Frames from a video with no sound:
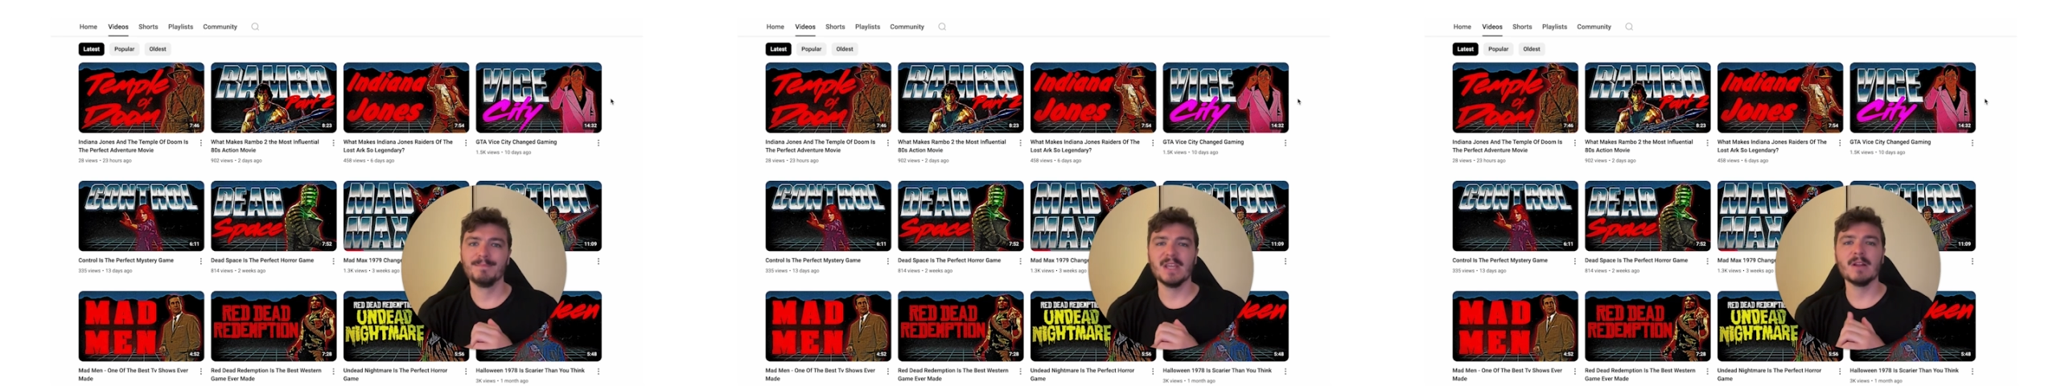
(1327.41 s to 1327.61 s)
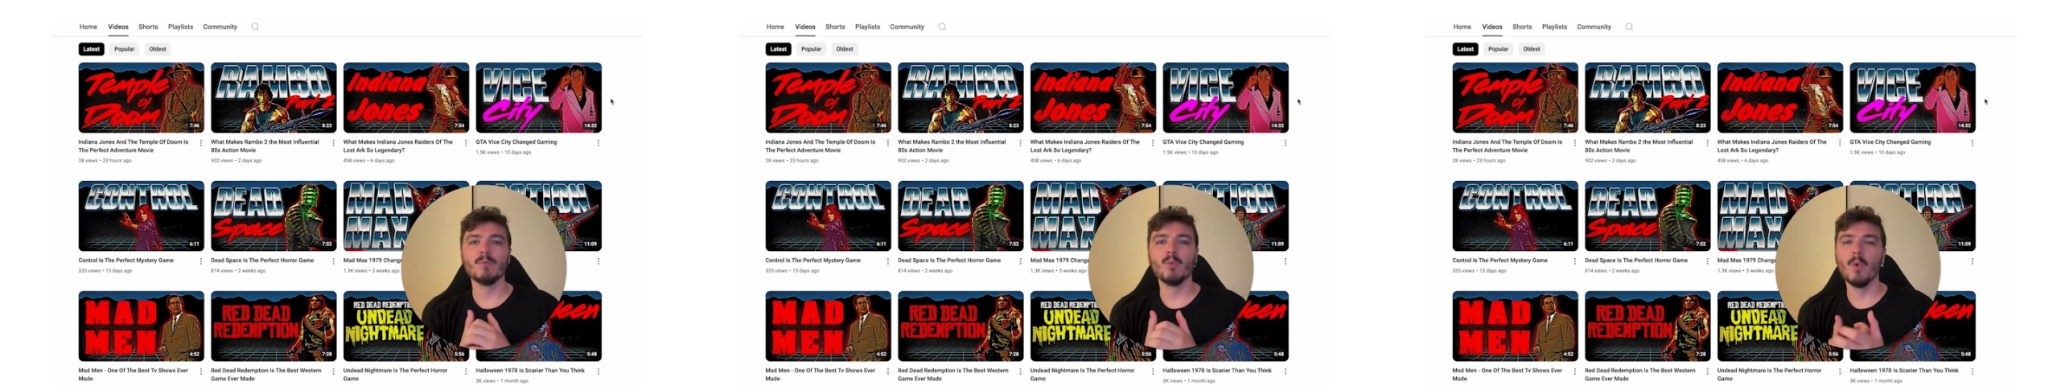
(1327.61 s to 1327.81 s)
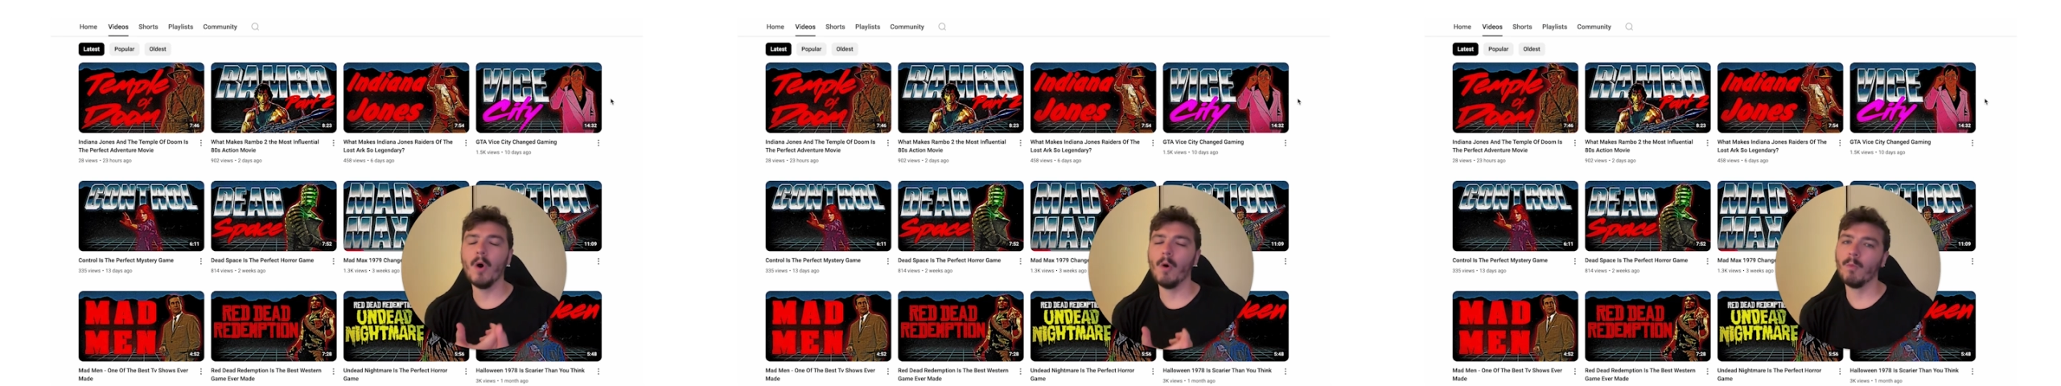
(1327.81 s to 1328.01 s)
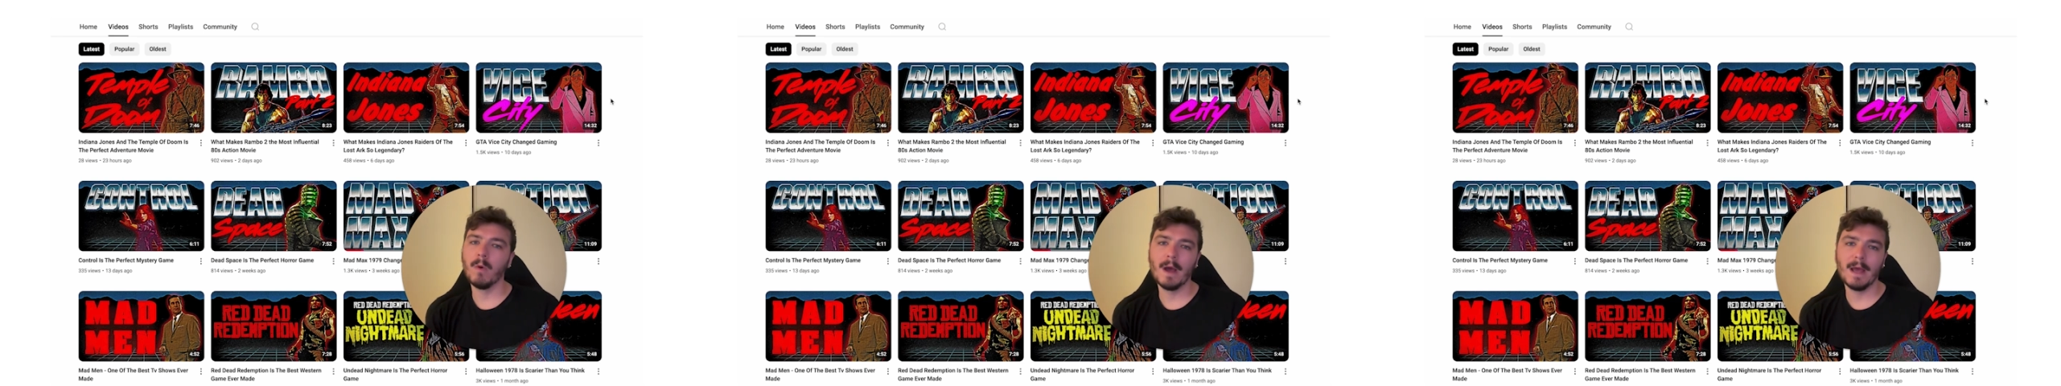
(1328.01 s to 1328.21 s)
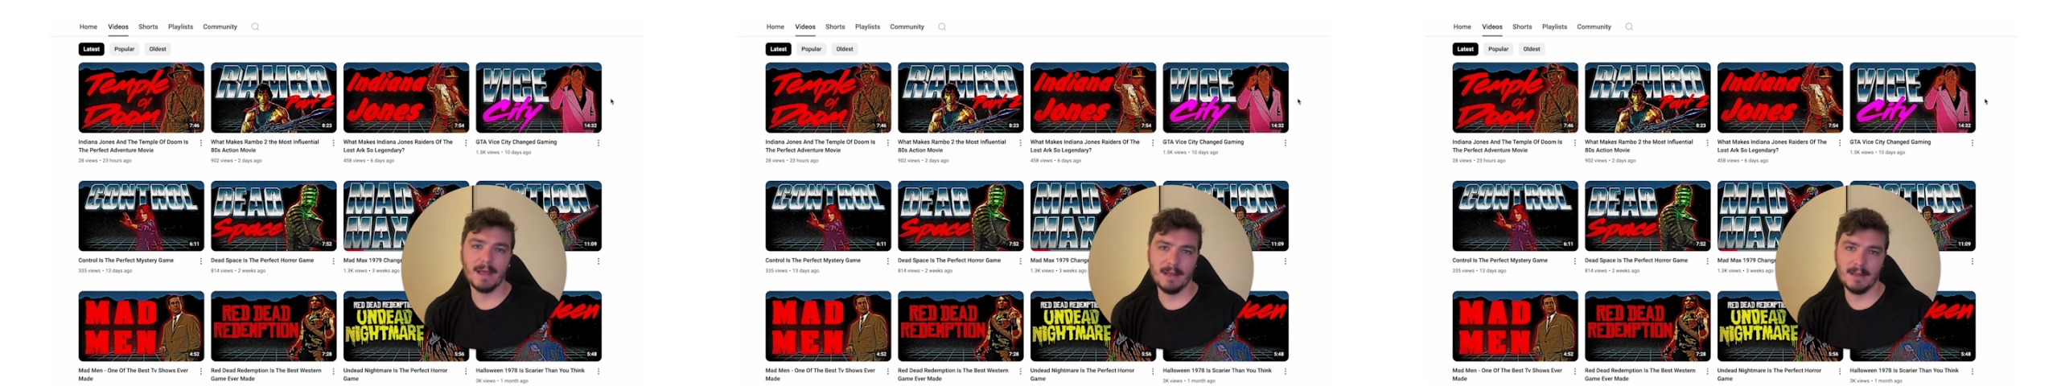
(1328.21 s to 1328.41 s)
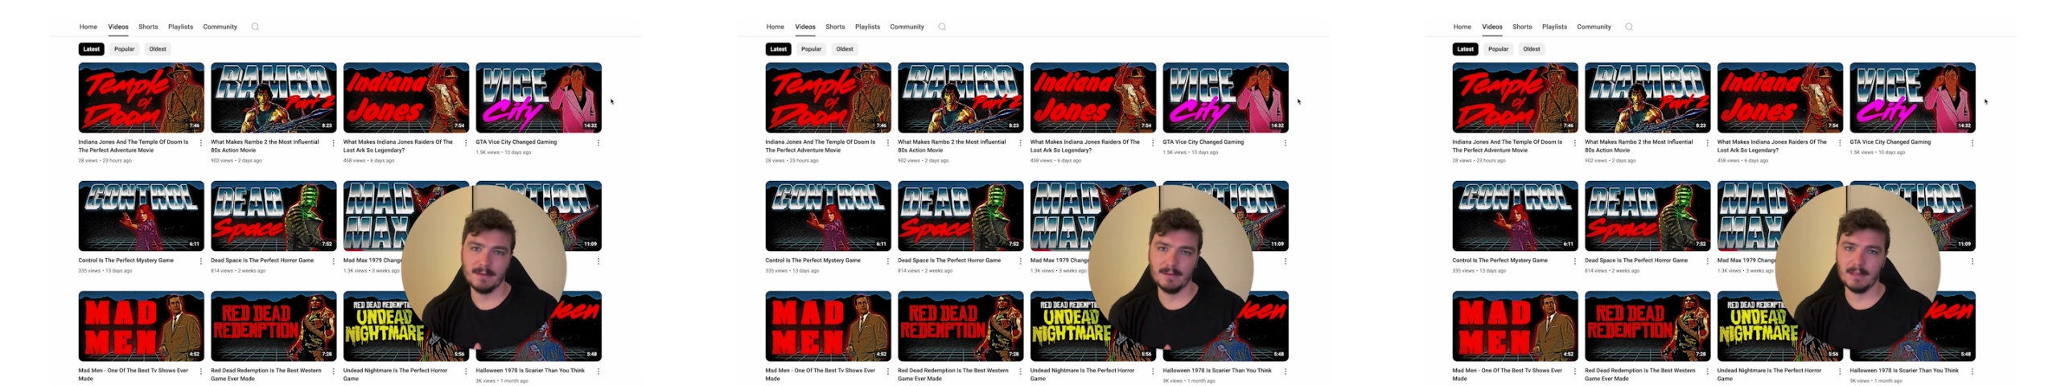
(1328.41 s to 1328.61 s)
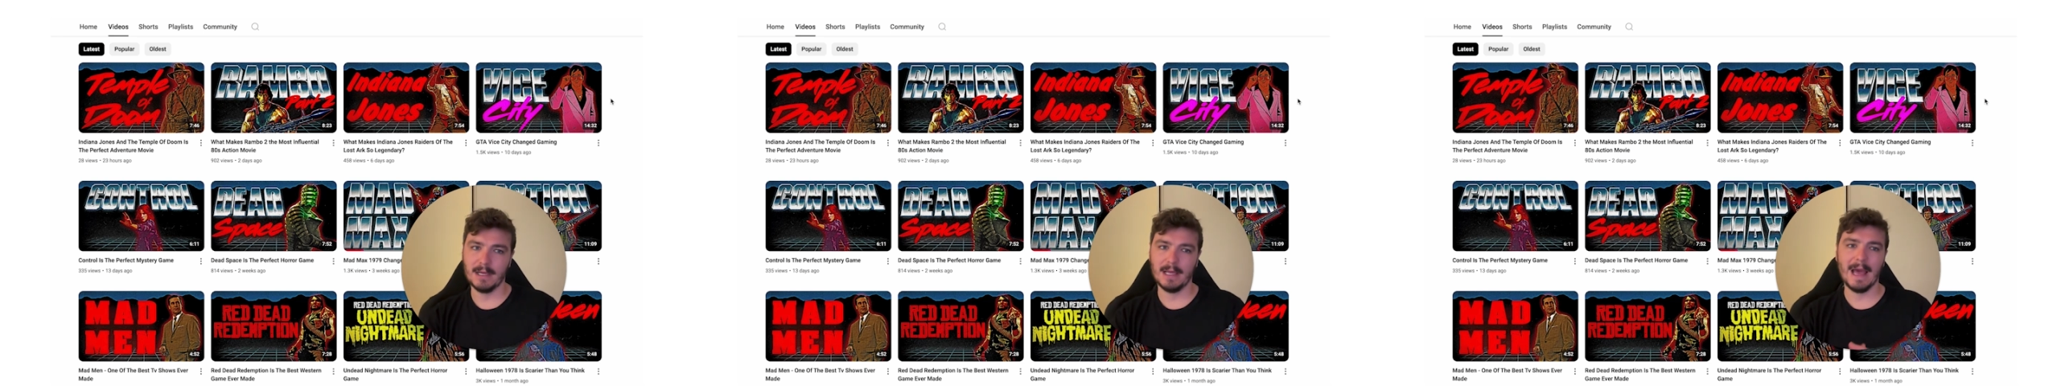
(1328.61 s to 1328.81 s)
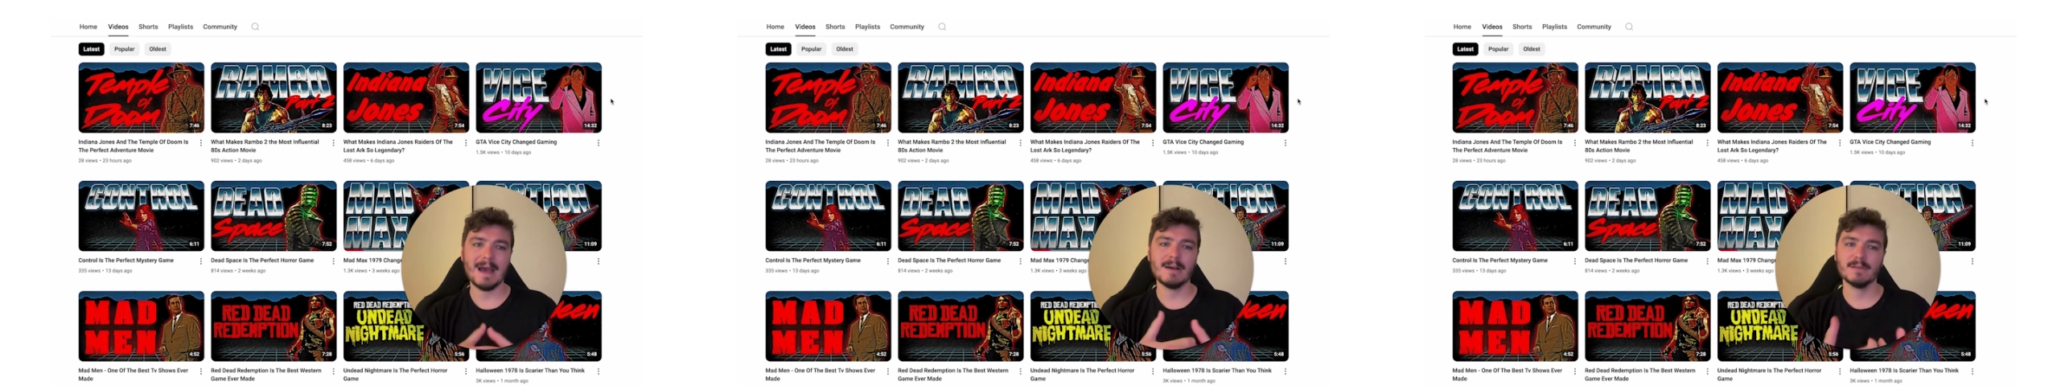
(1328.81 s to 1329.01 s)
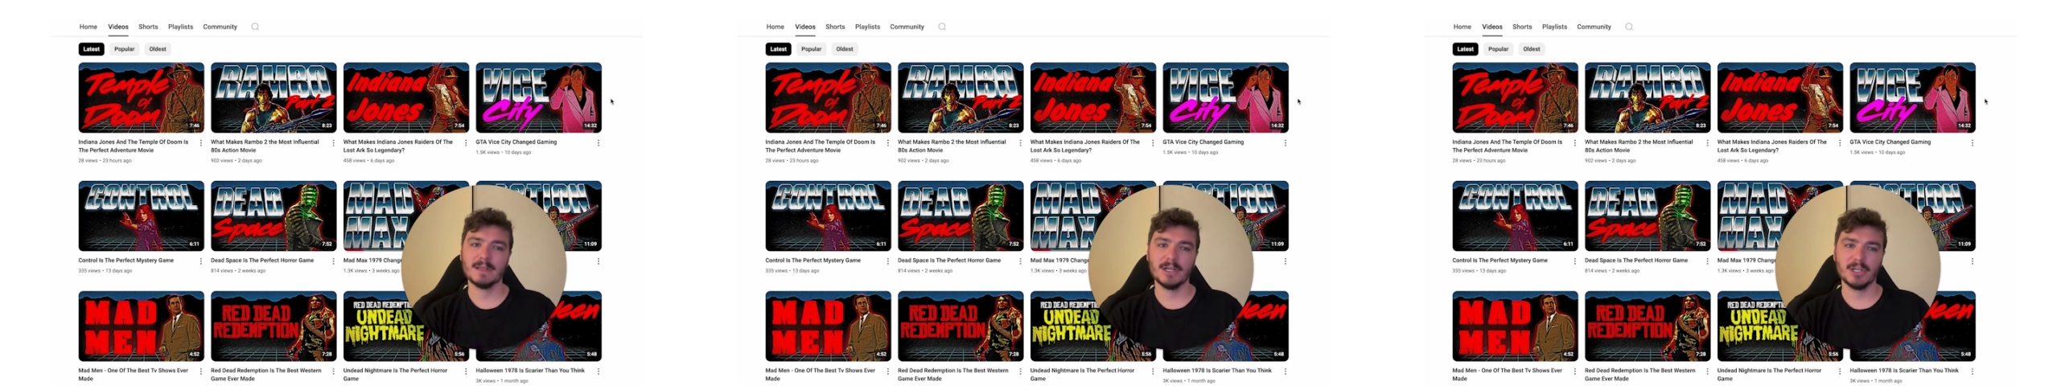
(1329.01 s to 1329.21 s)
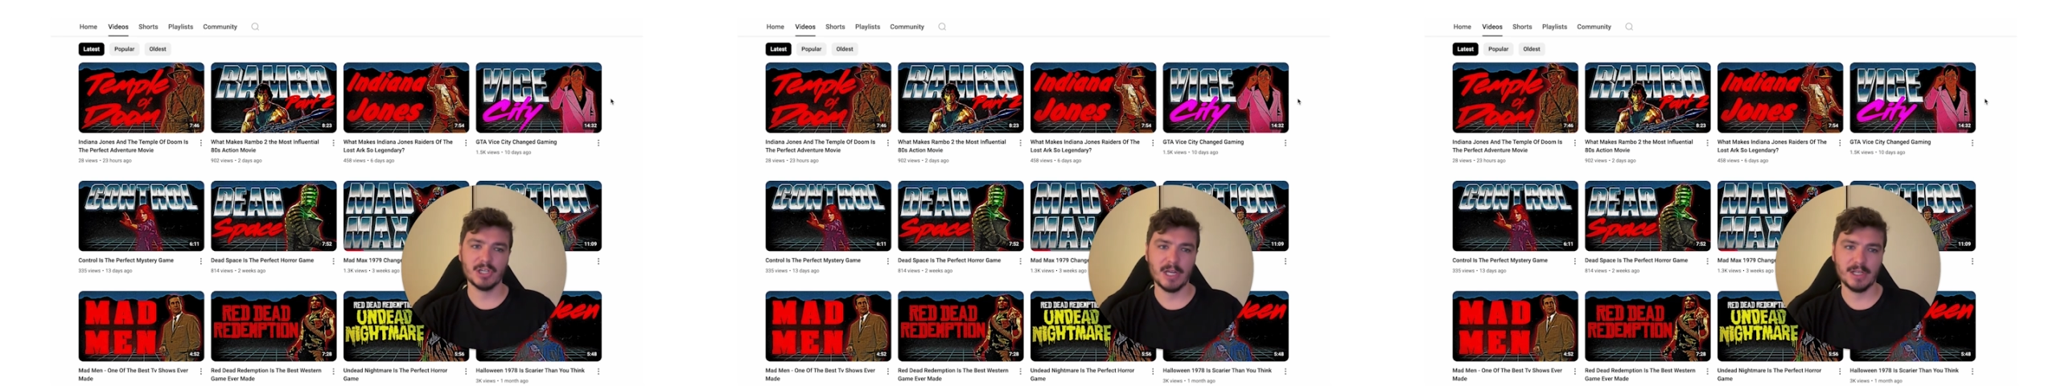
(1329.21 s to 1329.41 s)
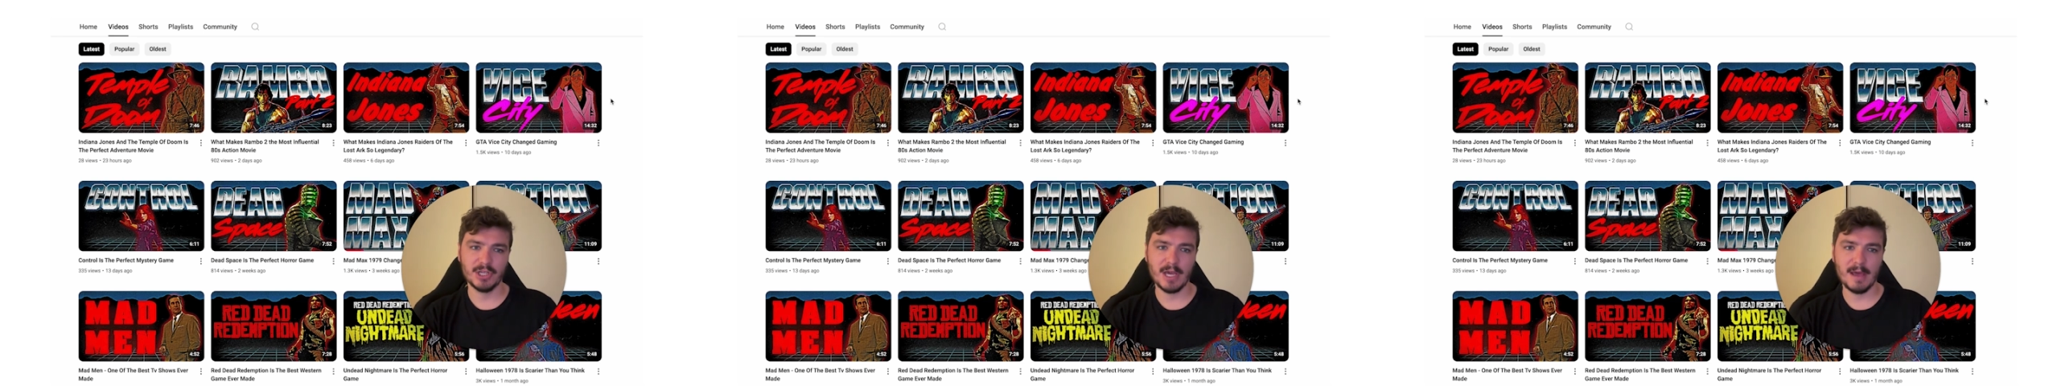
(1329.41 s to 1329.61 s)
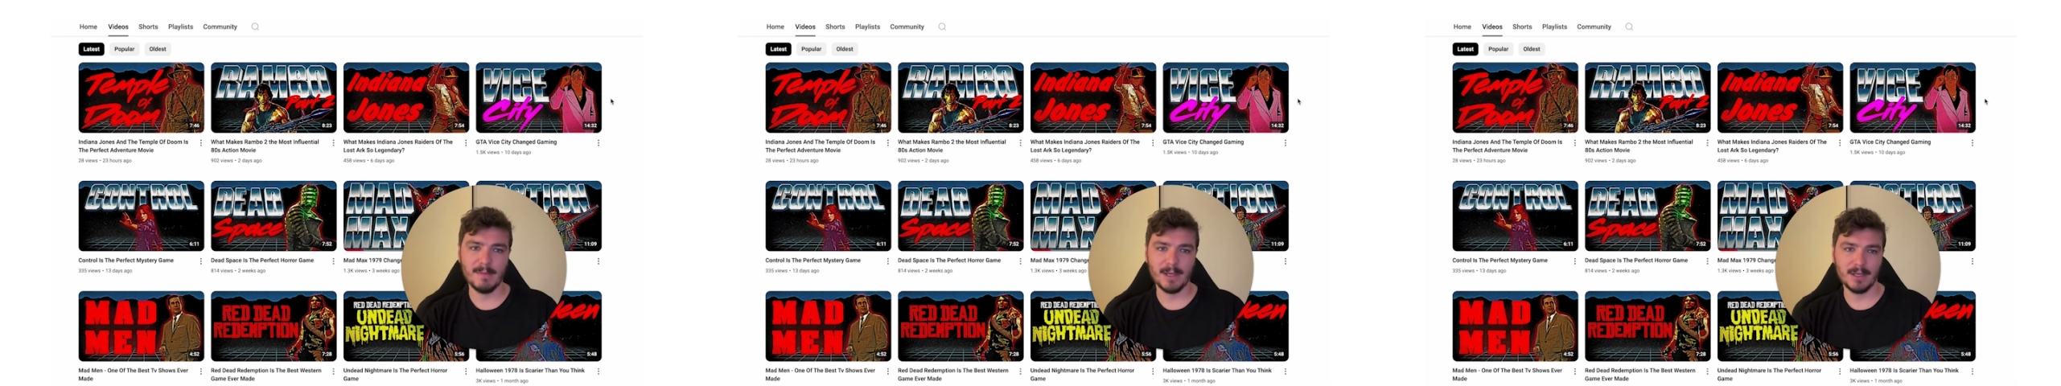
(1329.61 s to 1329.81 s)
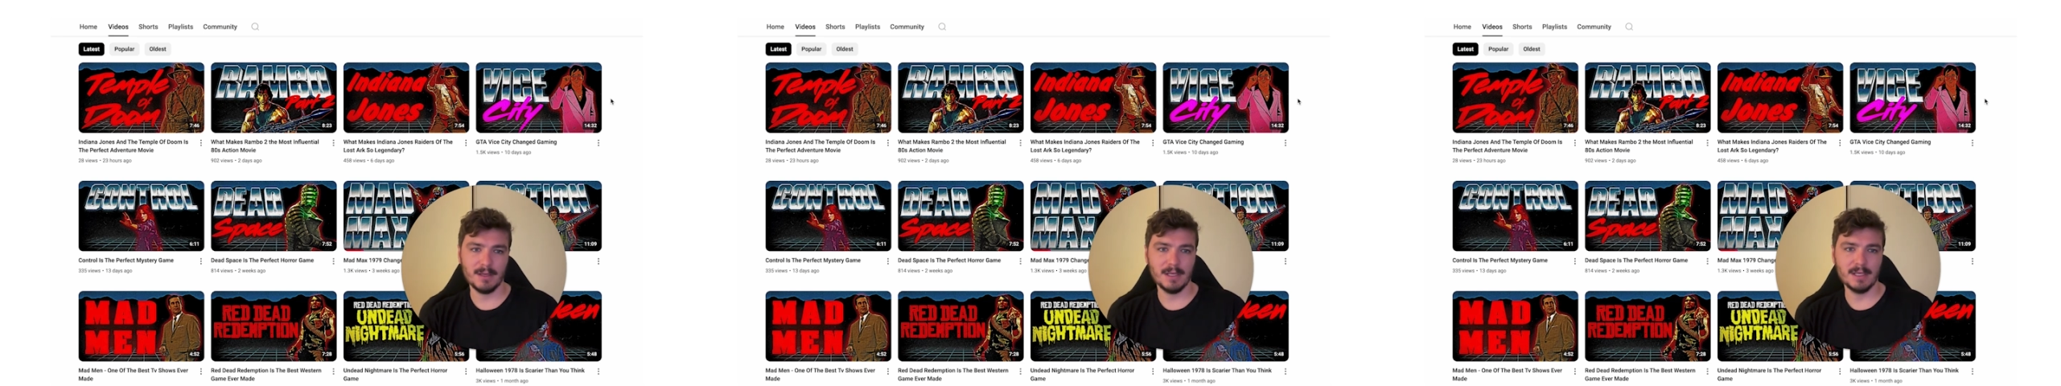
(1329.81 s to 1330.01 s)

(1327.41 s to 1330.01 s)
In what way? Like, how did it change gaming?